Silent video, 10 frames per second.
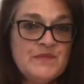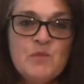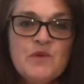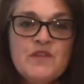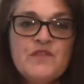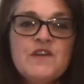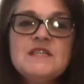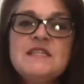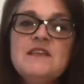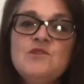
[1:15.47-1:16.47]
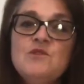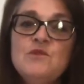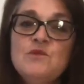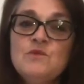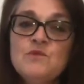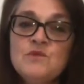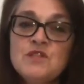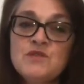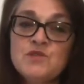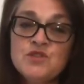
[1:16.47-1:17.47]
But the first thing you
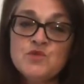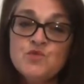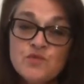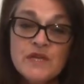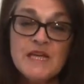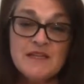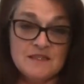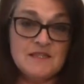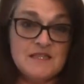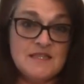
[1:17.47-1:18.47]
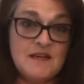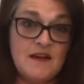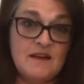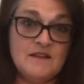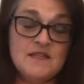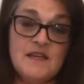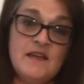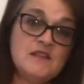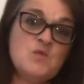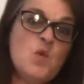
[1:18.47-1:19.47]
should really understand
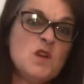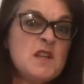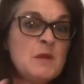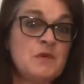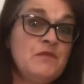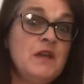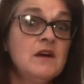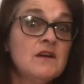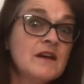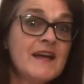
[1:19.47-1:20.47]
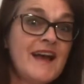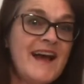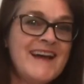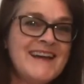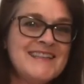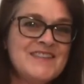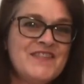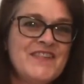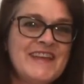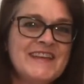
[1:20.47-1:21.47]
is what type of look and
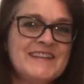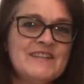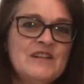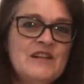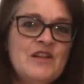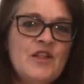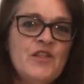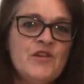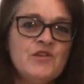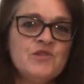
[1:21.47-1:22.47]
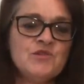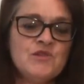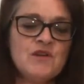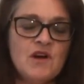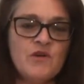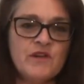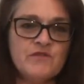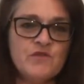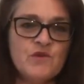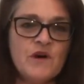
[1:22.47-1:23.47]
feel that you're going
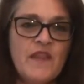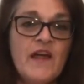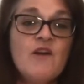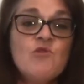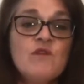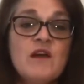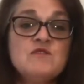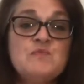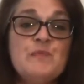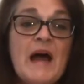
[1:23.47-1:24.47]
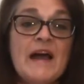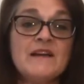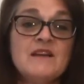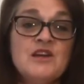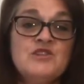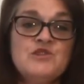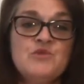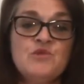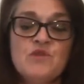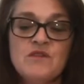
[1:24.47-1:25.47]
for, and that all goes back to
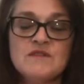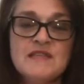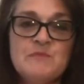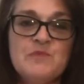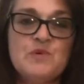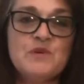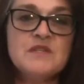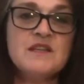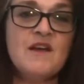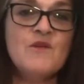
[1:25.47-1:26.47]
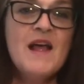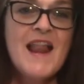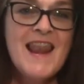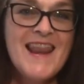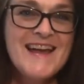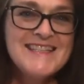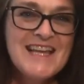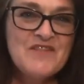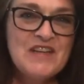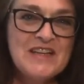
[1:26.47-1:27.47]
your concept board. So let's
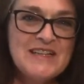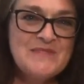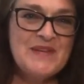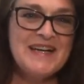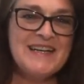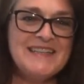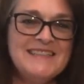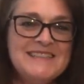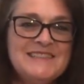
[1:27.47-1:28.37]
have a look at mine.